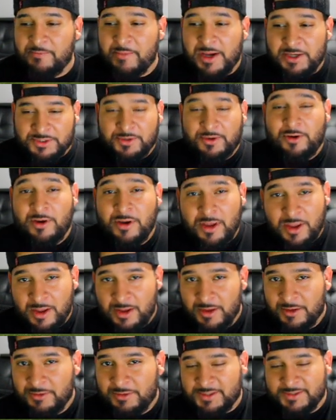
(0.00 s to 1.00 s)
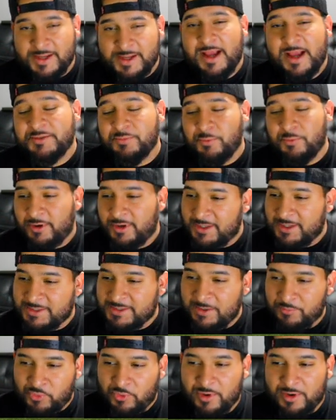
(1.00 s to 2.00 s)
Make sure, because the hash mark is
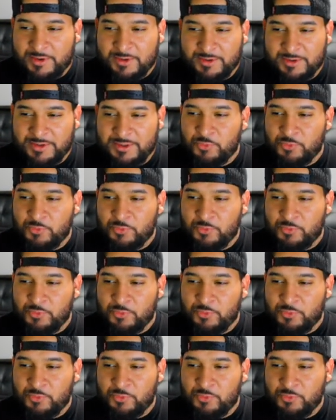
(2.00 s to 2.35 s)
important.